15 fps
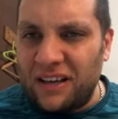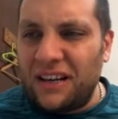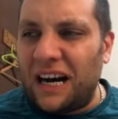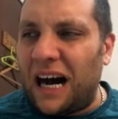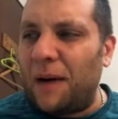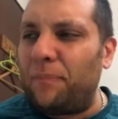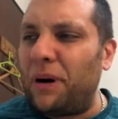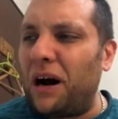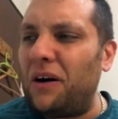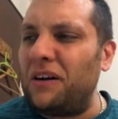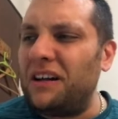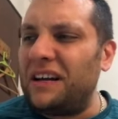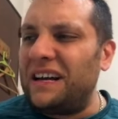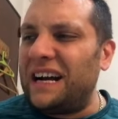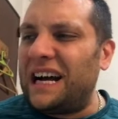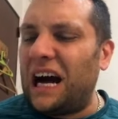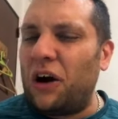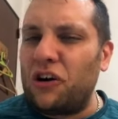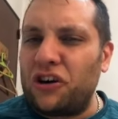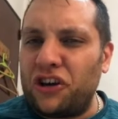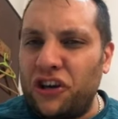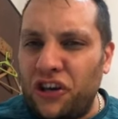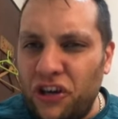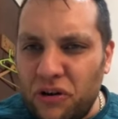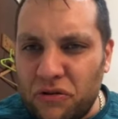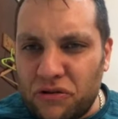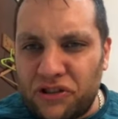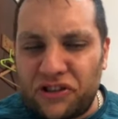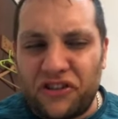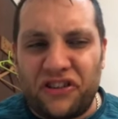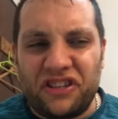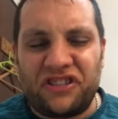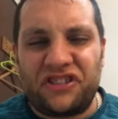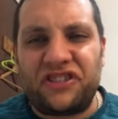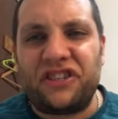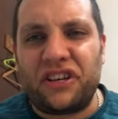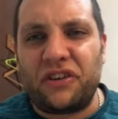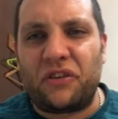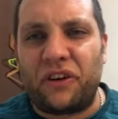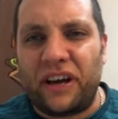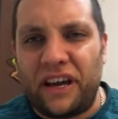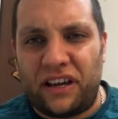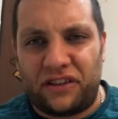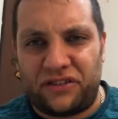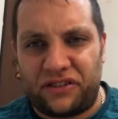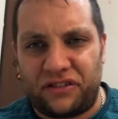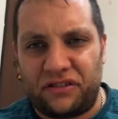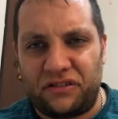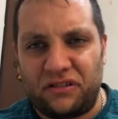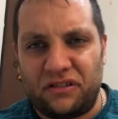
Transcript: about how huge this deal is.